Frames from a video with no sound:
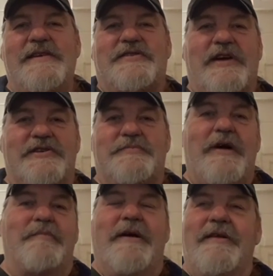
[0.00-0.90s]
he's touched
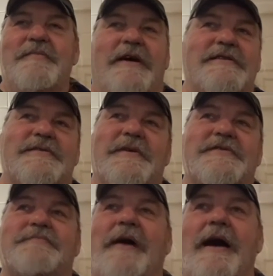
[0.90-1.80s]
my belly button to my
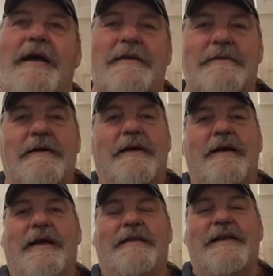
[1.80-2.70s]
spine
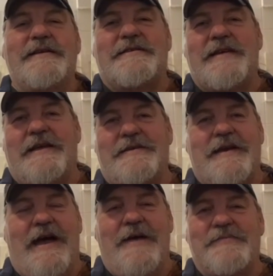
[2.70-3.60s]
at least ten
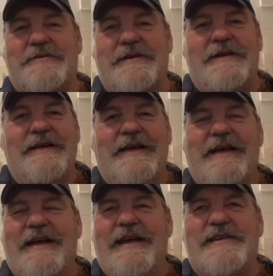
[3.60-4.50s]
times, and
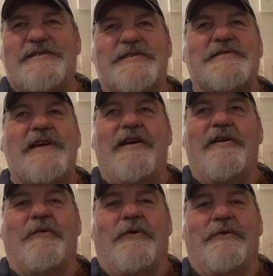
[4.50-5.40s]
it's just
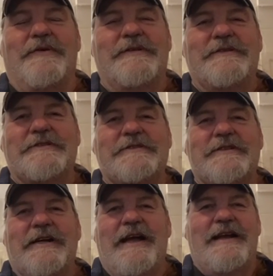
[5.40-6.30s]
terrible.
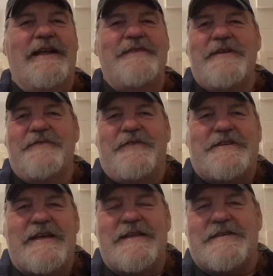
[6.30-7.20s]
And even if you
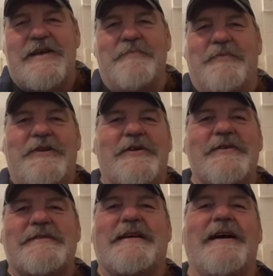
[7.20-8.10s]
tense up, you know
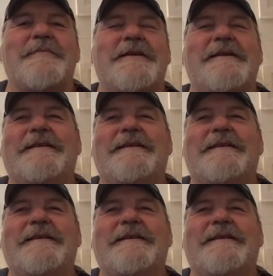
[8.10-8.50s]
it's coming.